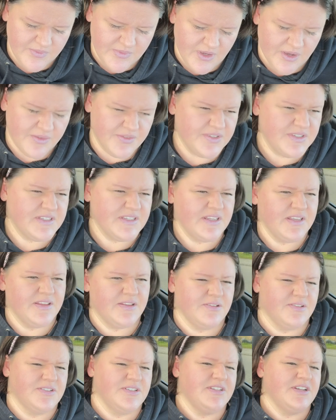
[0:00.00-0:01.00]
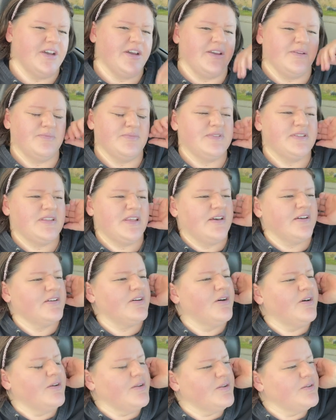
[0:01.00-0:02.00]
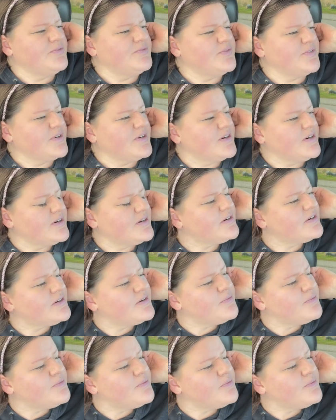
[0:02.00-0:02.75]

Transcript: obviously there's times that call for